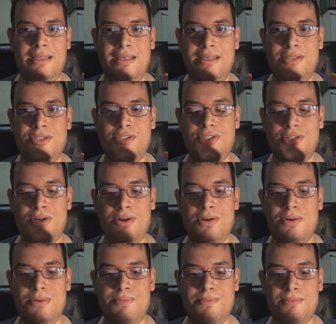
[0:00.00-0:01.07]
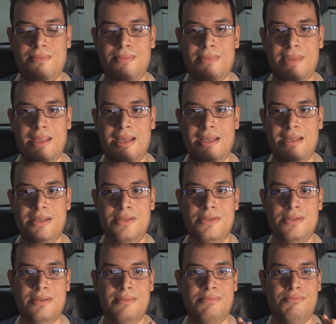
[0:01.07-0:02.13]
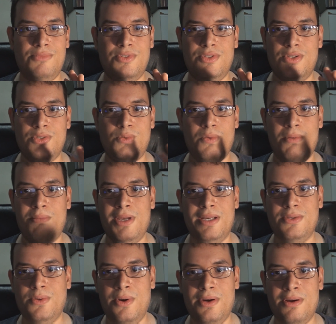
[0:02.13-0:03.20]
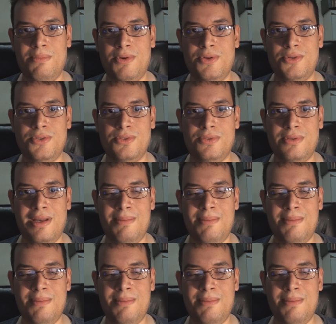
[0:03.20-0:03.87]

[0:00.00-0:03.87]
this show is just one big toy commercial.